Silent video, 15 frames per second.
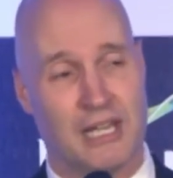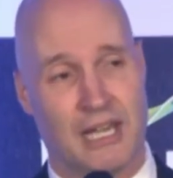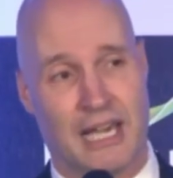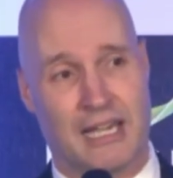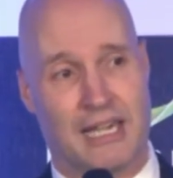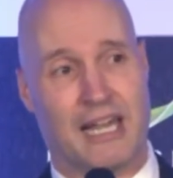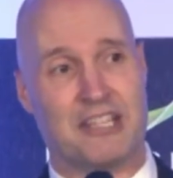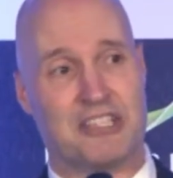
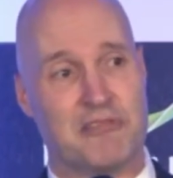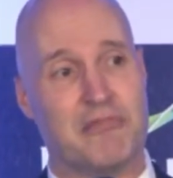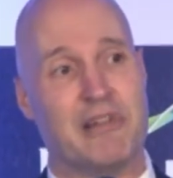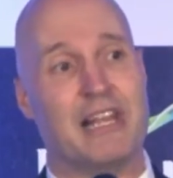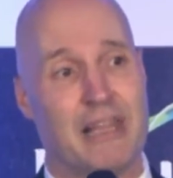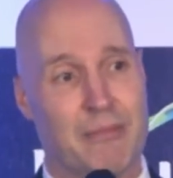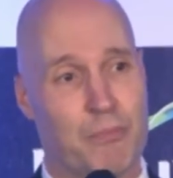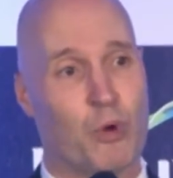and color is a
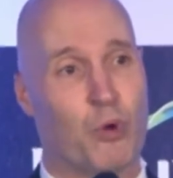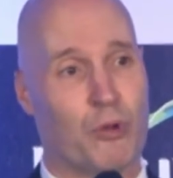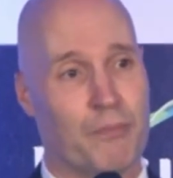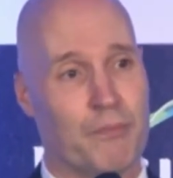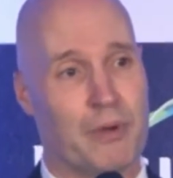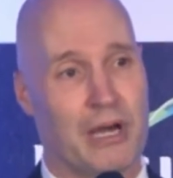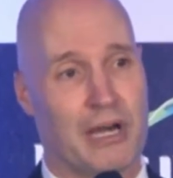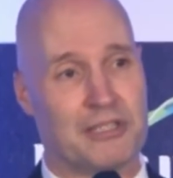really
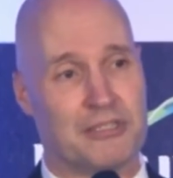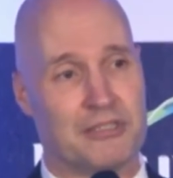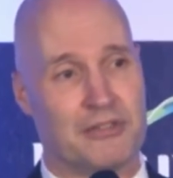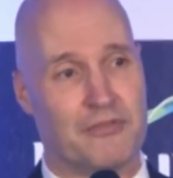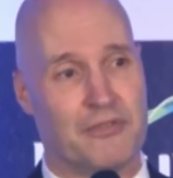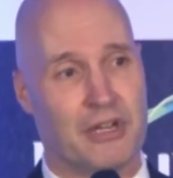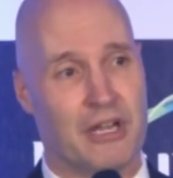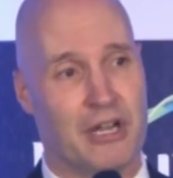important part
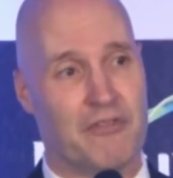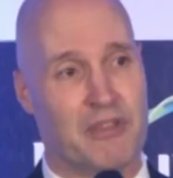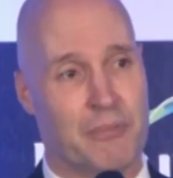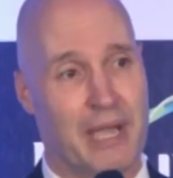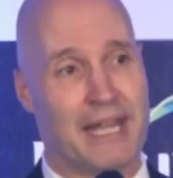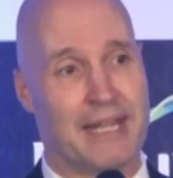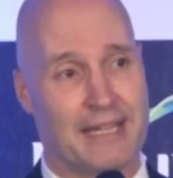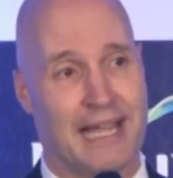of the
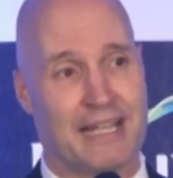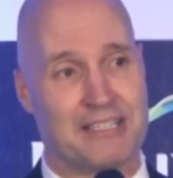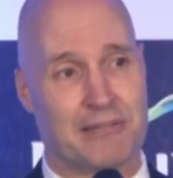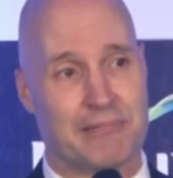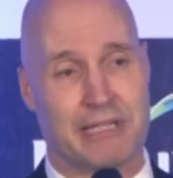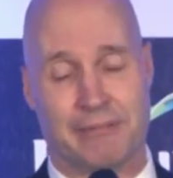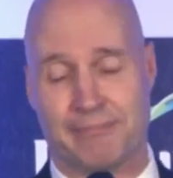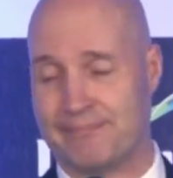paint
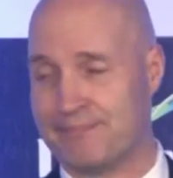category.